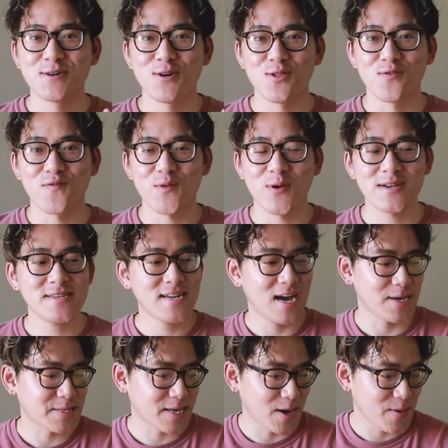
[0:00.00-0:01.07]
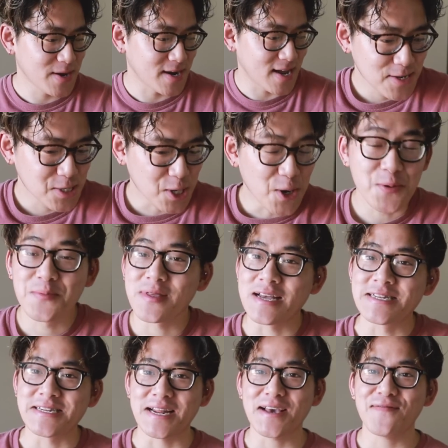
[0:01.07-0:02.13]
Hello everyone, how's it going? So, in
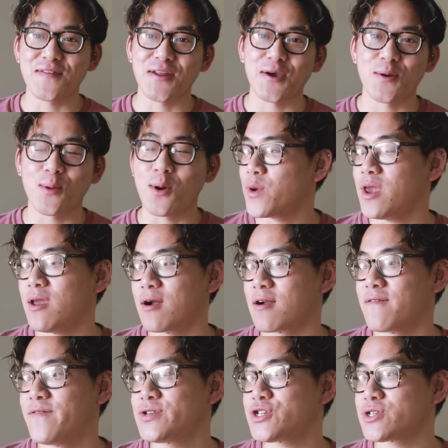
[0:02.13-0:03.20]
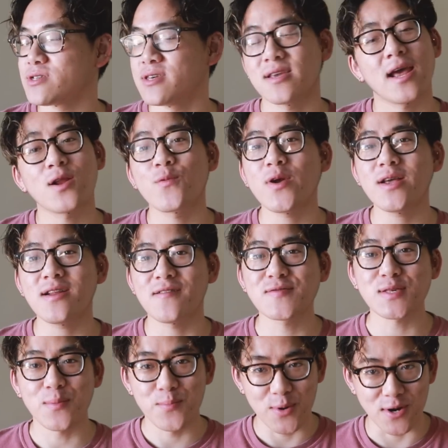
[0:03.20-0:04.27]
today's video, we are officially getting rid of
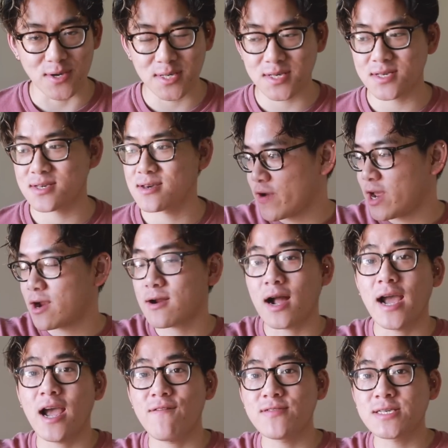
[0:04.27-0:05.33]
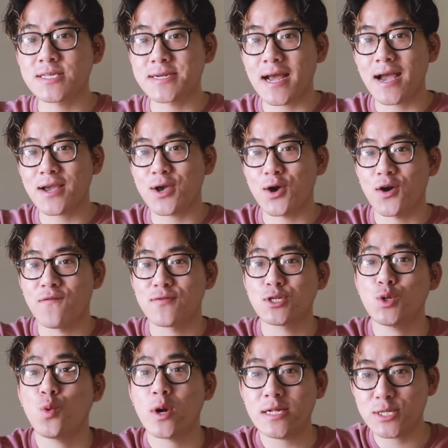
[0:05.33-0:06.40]
some books. Over here, I have a stack of
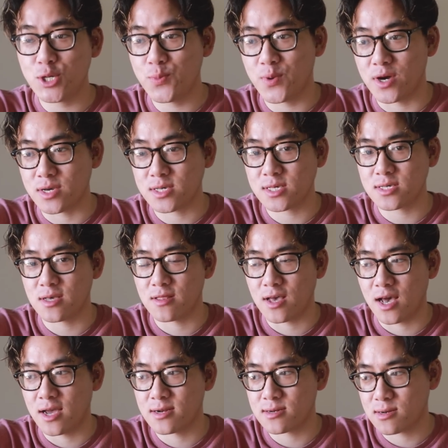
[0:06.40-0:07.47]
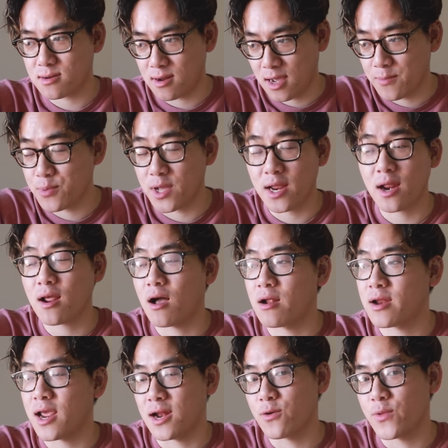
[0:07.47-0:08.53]
22 books that I'm planning
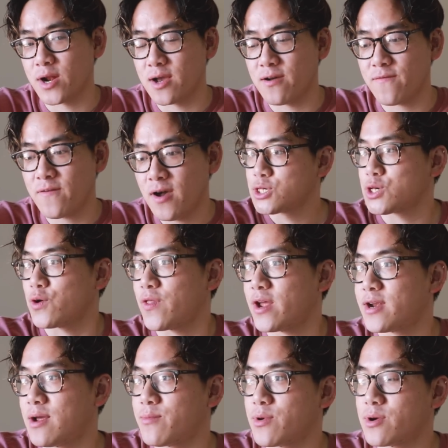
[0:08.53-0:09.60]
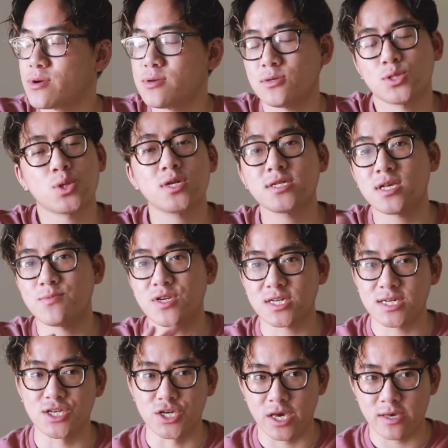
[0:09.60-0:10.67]
on getting rid of, so that number sort of subject
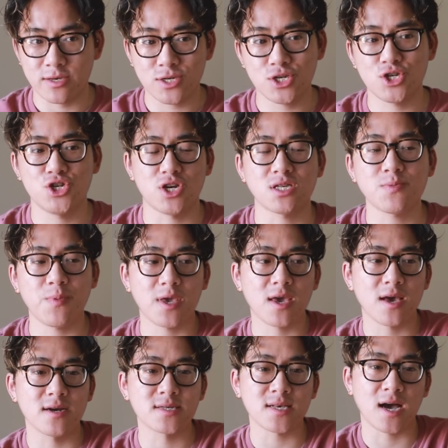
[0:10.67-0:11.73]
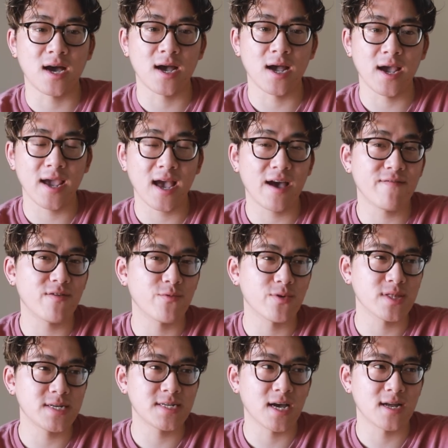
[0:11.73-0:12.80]
to change just because I haven't
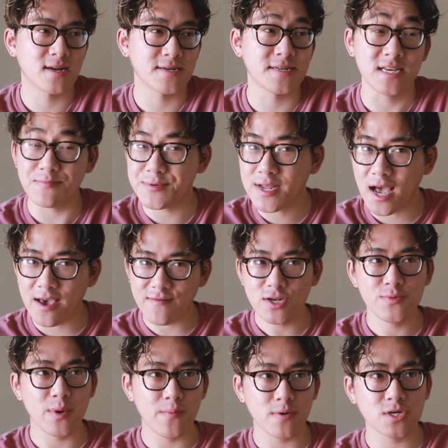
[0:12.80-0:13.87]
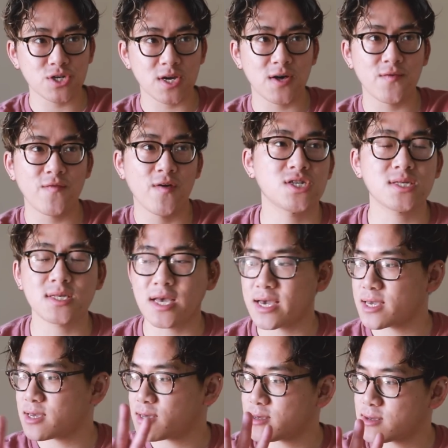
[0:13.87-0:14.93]
really done a deep dive into my bookshelf, just
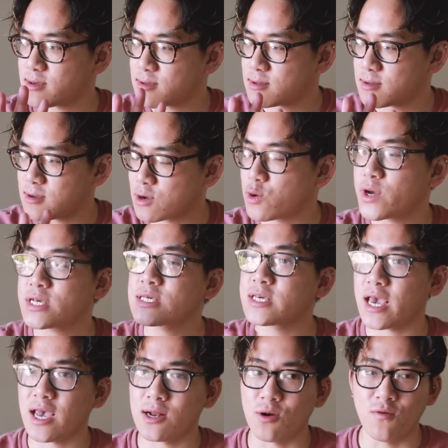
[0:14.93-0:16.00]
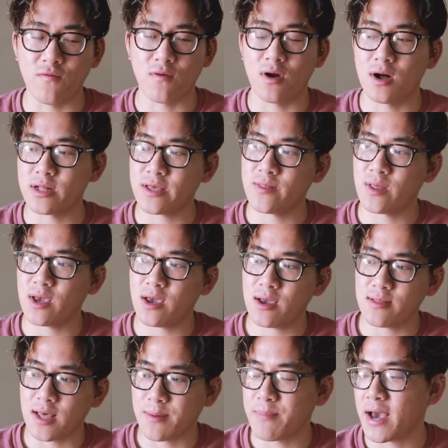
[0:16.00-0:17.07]
like a quick scan overall in the
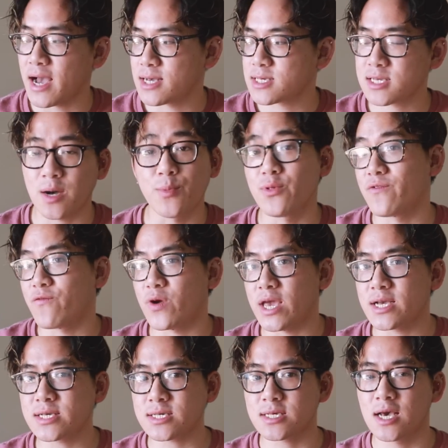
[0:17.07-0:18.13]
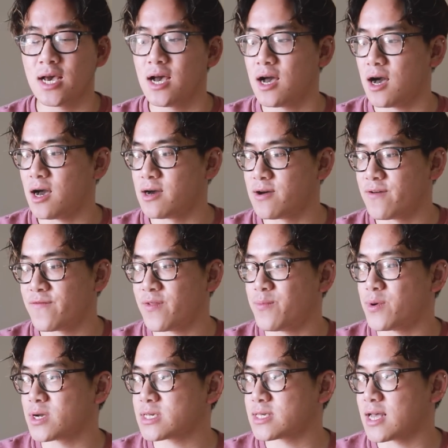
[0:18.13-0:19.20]
like past couple of weeks of
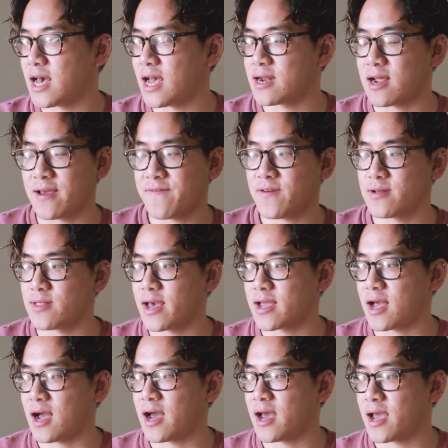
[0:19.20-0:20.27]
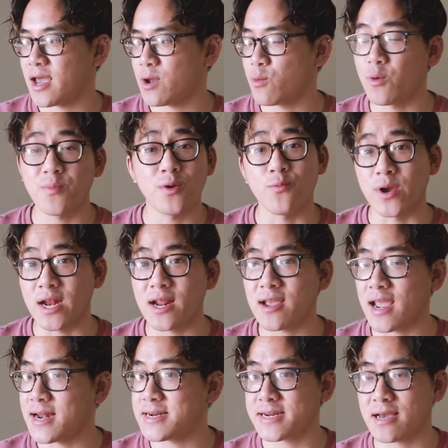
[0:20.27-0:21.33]
books that I feel like I won't be reading
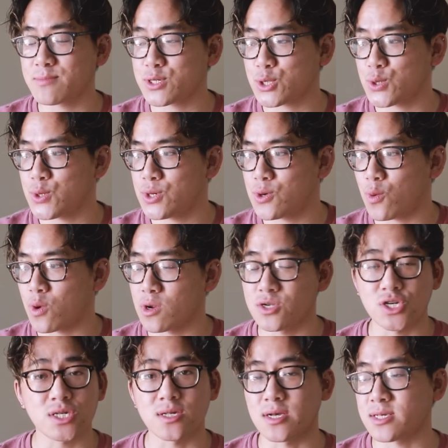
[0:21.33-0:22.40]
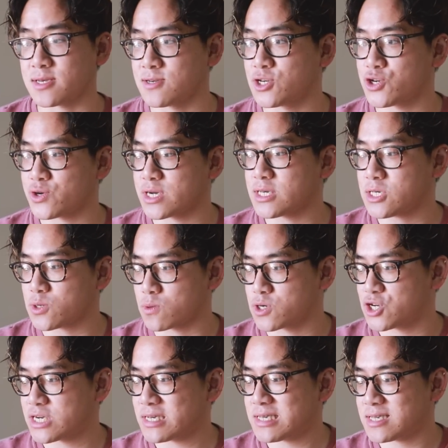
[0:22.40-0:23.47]
anytime soon or just lost interest or
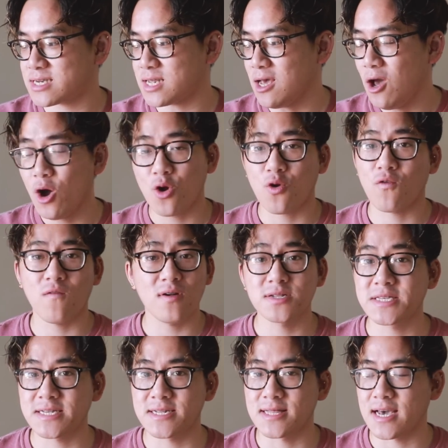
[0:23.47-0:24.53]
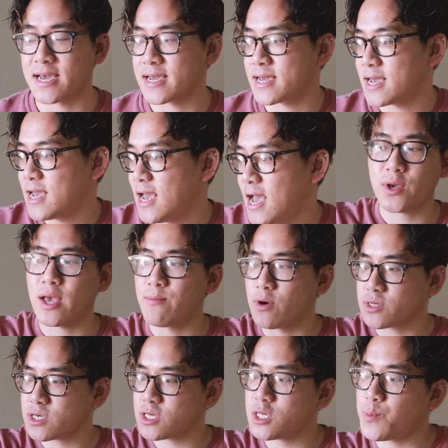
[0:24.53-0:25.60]
just overall didn't like. So yeah,
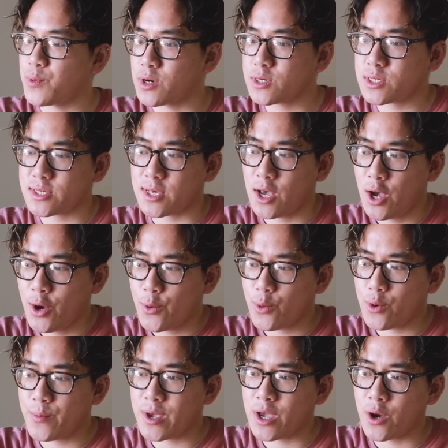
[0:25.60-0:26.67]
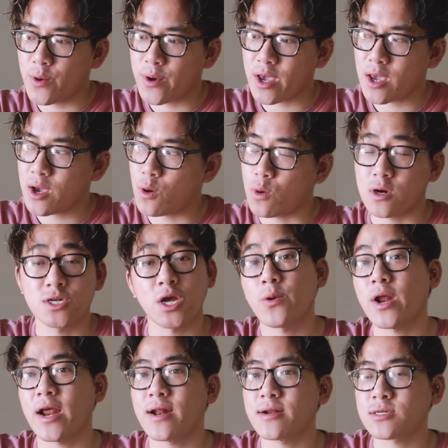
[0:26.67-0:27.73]
most of these books will be going or
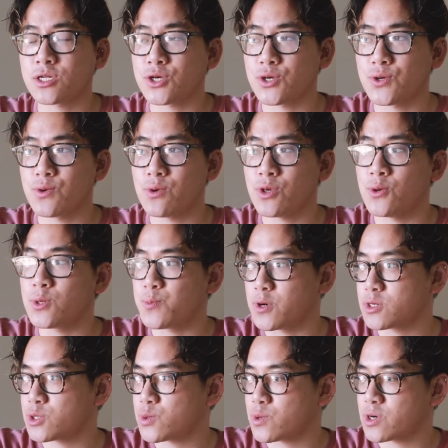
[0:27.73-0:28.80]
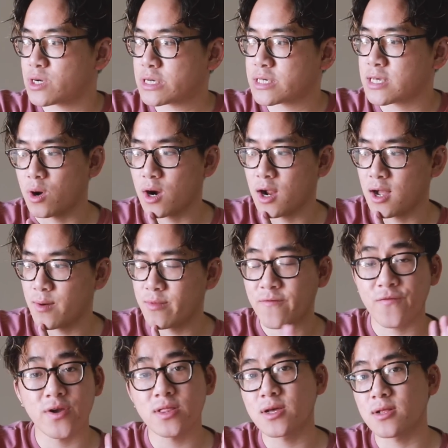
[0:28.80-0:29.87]
donated to used bookstores or um,
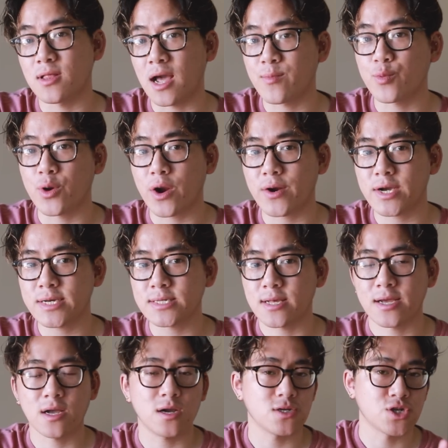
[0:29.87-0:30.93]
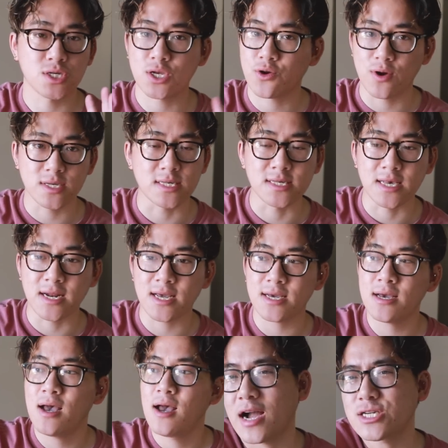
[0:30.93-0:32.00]
free little libraries like just across the
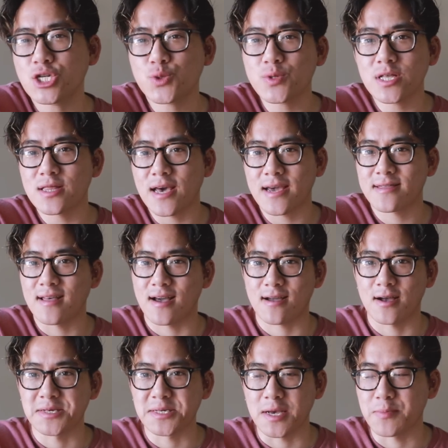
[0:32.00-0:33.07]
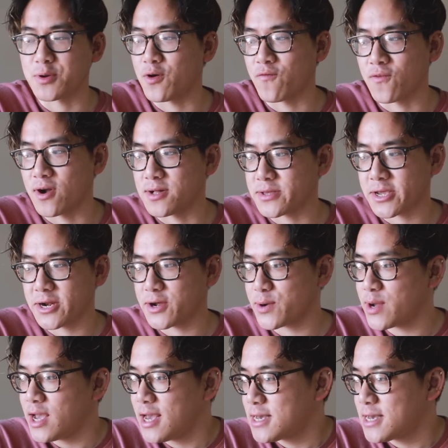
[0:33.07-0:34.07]
city. I just really like that concept overall, you know?